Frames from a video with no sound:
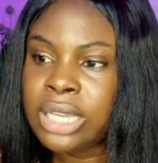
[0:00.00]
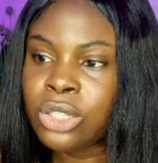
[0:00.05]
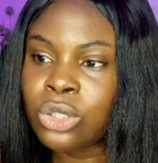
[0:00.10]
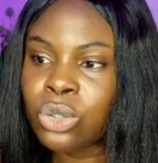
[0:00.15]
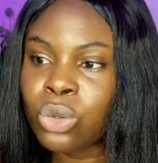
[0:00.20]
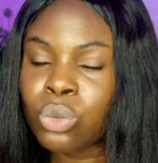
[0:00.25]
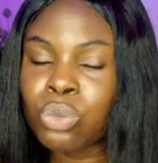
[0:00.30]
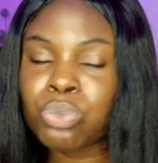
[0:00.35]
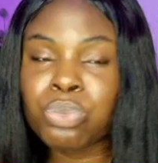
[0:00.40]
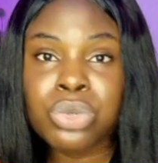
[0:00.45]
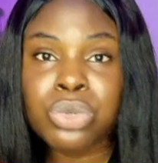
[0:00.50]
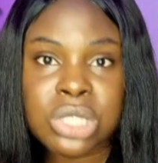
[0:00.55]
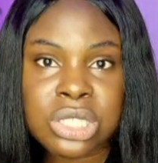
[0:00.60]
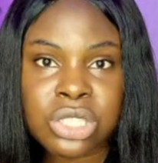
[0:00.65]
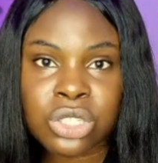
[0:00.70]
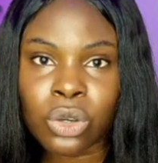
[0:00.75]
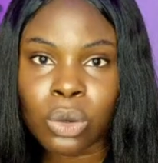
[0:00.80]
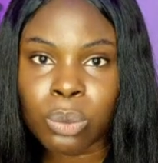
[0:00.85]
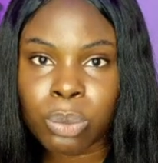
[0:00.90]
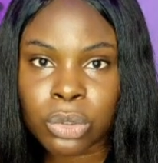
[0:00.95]
you know, put it
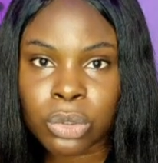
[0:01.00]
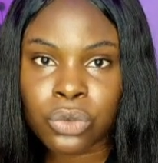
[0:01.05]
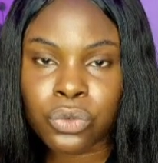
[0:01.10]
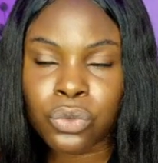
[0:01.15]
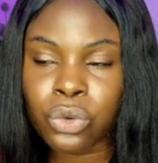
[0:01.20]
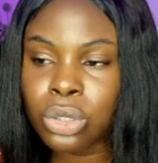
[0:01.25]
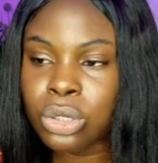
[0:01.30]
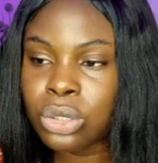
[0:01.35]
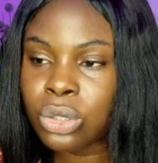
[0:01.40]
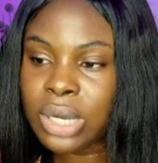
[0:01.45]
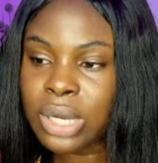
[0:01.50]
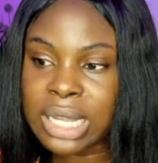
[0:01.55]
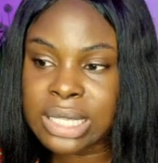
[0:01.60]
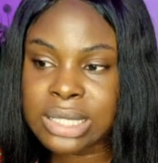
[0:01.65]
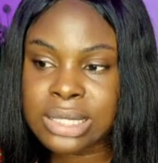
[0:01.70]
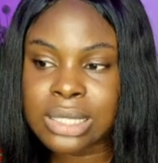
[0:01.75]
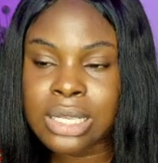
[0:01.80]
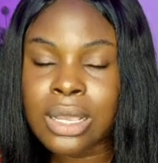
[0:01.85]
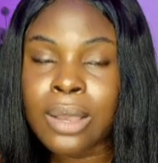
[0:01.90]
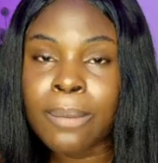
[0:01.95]
in your portfolio
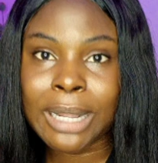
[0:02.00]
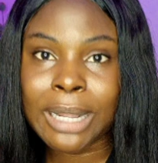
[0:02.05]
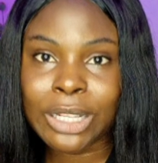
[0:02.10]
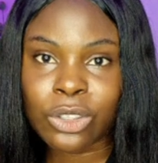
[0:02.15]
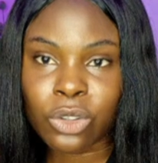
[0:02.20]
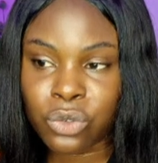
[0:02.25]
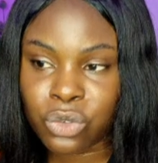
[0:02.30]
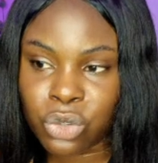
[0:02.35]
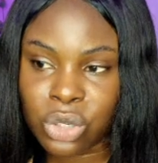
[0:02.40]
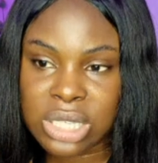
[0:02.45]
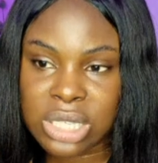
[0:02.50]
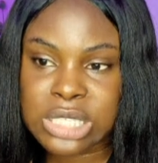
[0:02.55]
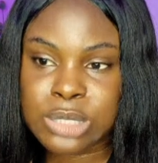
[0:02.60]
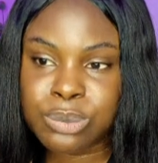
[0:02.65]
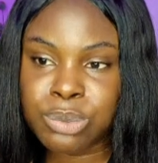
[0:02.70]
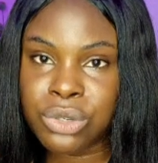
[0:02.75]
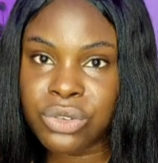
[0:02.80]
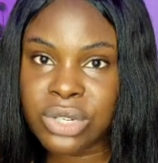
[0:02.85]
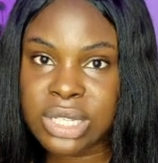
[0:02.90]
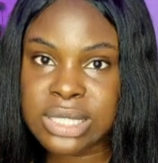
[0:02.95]
as part of your
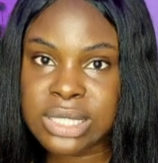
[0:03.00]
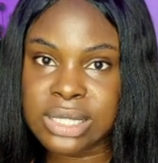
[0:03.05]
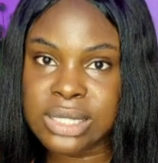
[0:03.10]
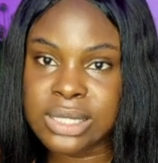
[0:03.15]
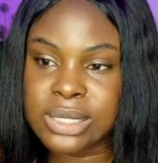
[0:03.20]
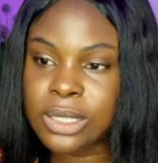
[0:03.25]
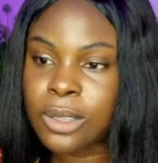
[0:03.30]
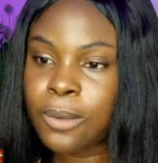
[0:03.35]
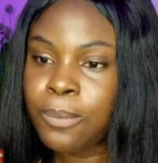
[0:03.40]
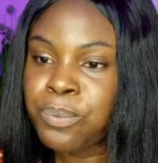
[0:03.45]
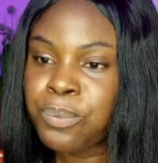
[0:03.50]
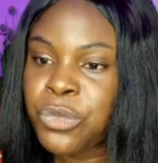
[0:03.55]
experiences.